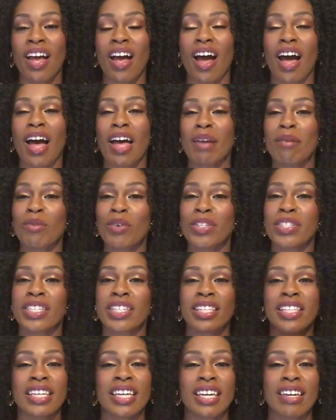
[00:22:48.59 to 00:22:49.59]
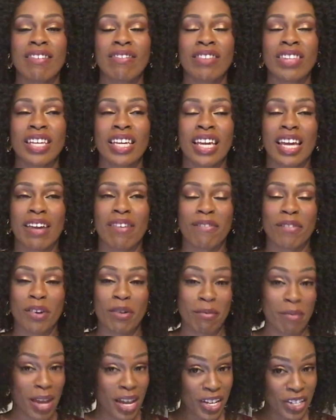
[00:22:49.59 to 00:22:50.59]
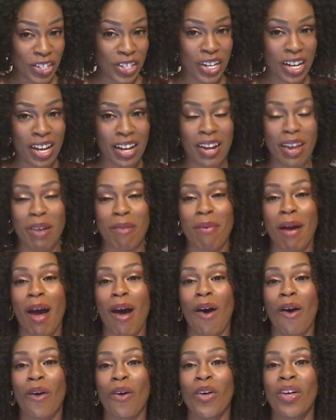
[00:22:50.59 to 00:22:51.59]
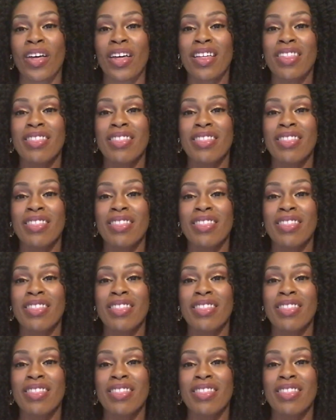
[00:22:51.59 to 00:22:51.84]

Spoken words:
I am going to leave the information about